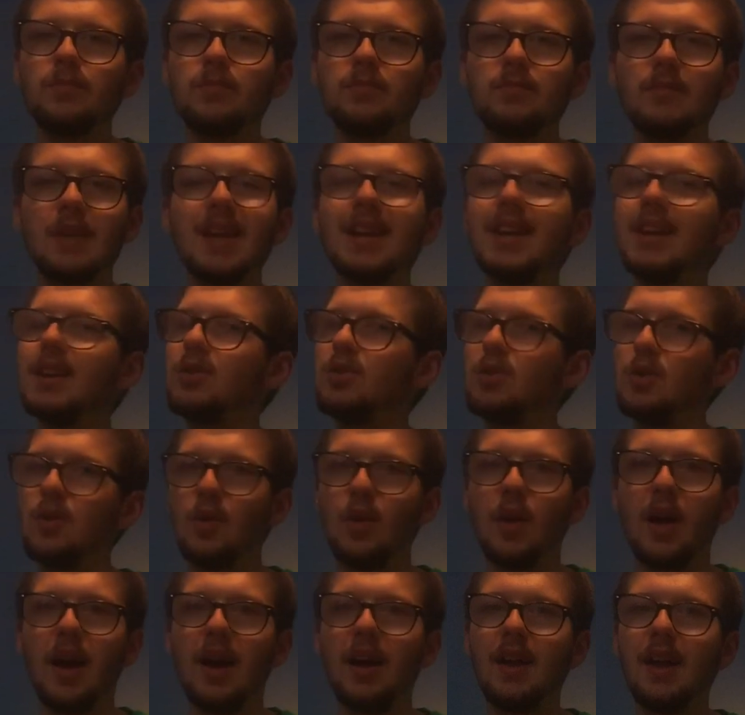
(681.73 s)
They didn't do
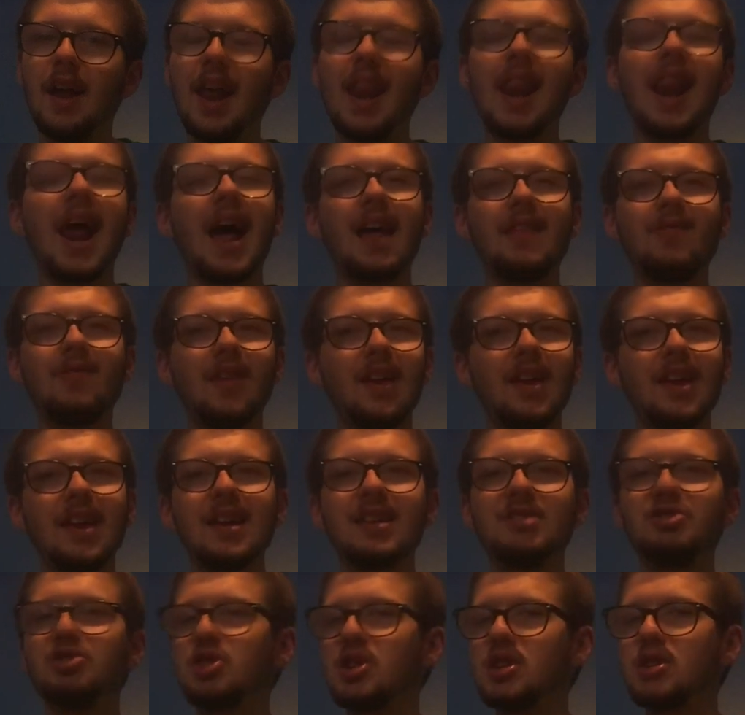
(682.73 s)
that. And I think
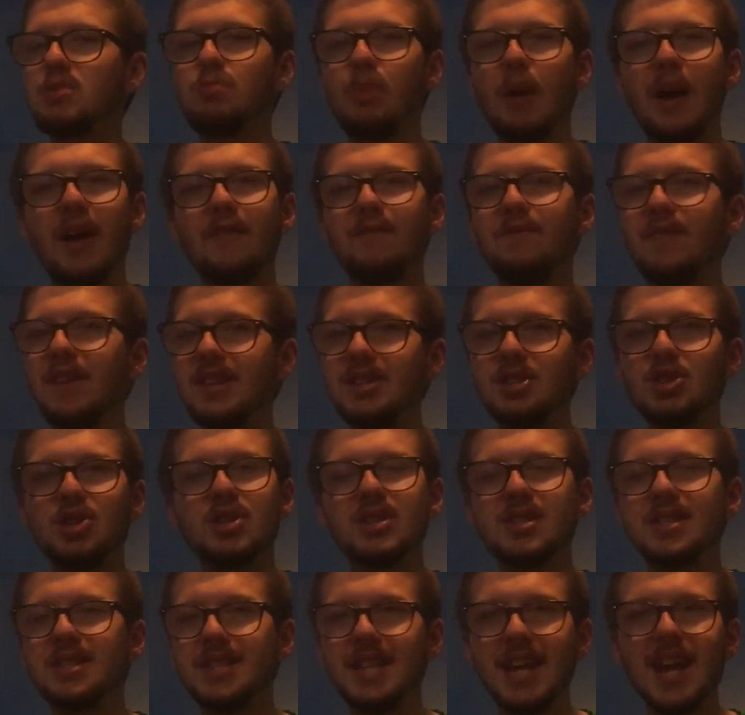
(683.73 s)
it's just better if they
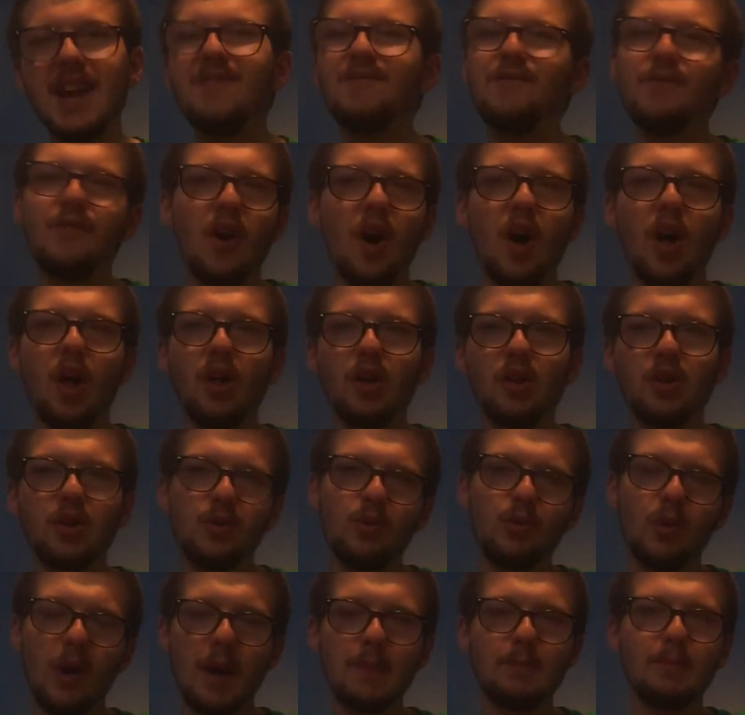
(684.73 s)
just did follow
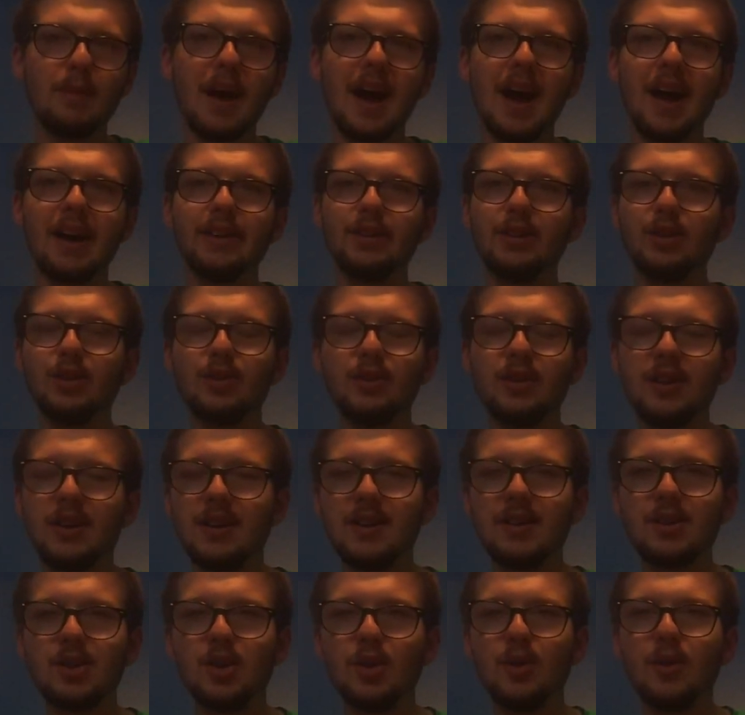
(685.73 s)
you right behind you
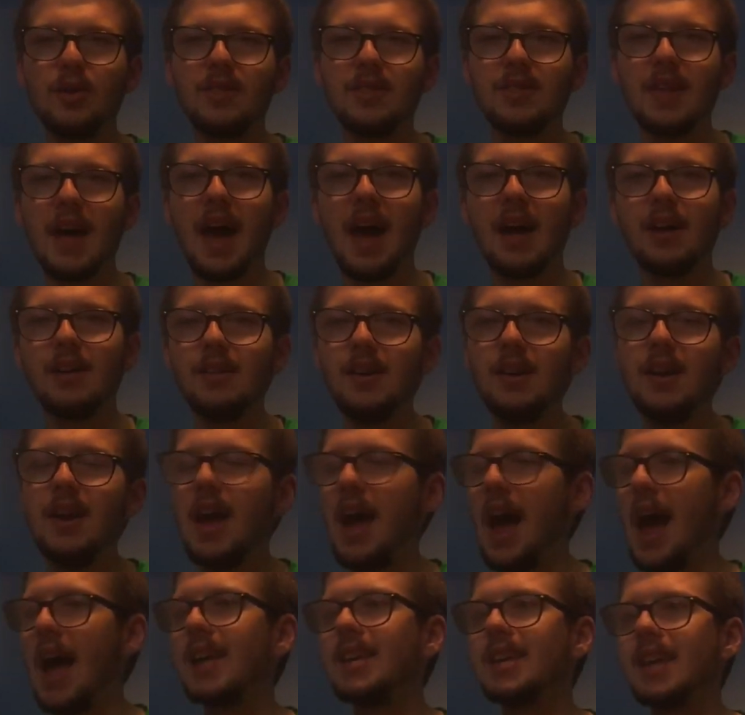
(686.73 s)
and doing that.
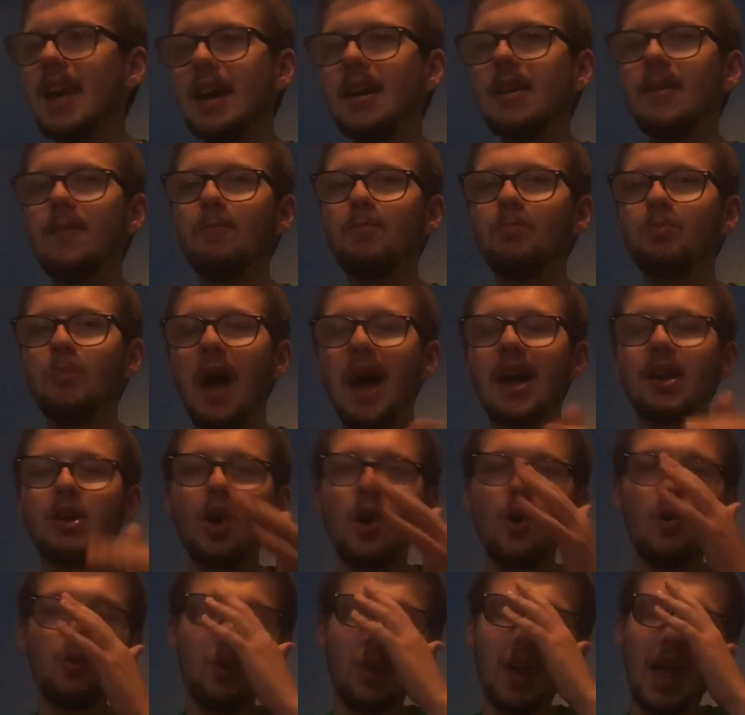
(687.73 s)
I
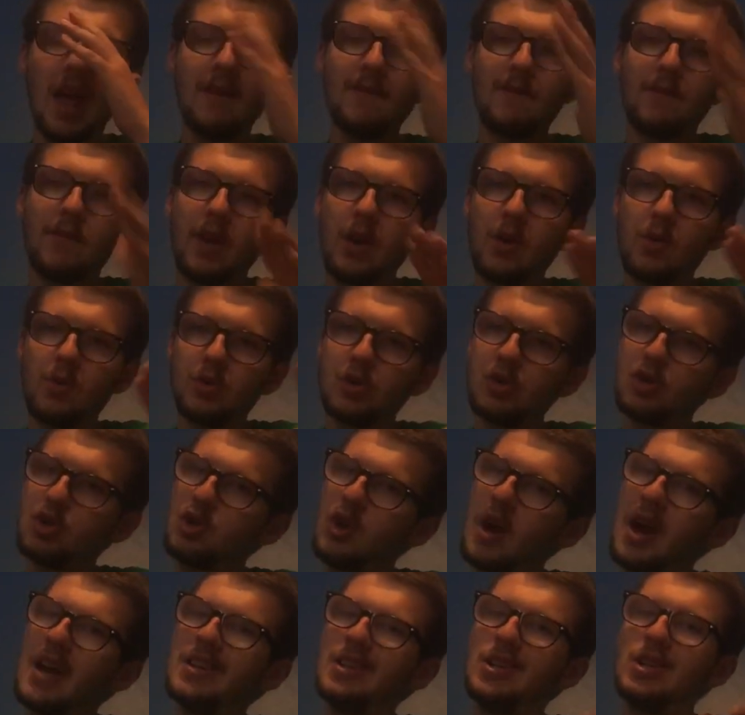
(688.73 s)
know Game Freak was
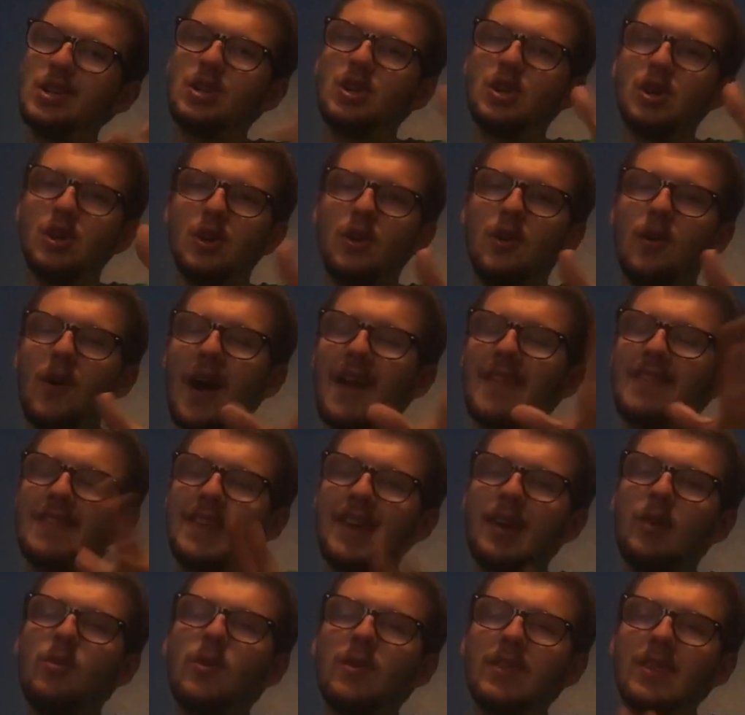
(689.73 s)
trying to do, I
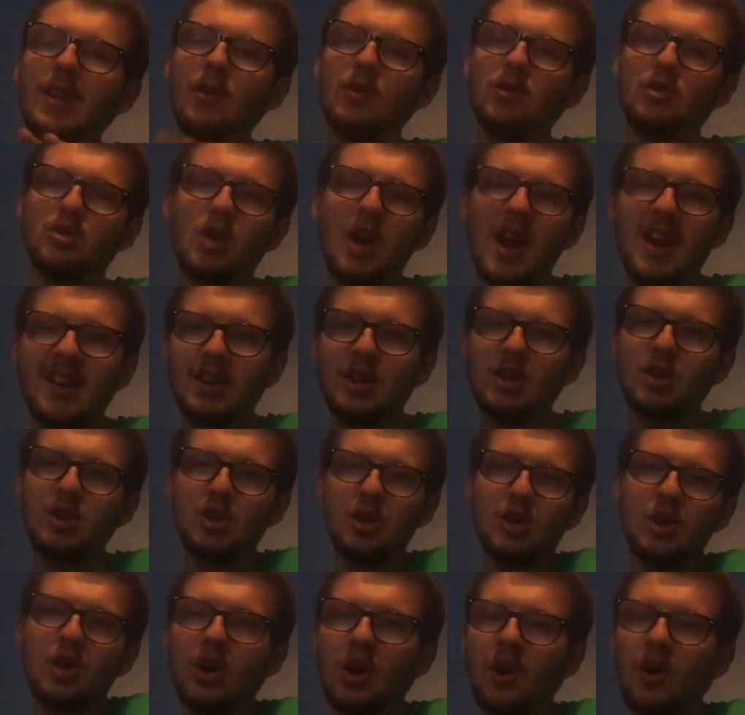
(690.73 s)
think what they were trying to
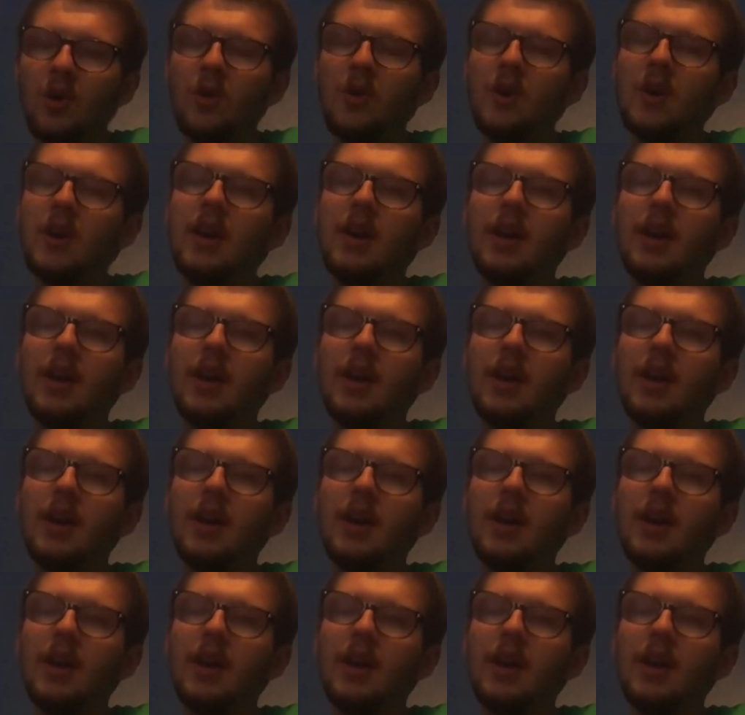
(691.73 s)
do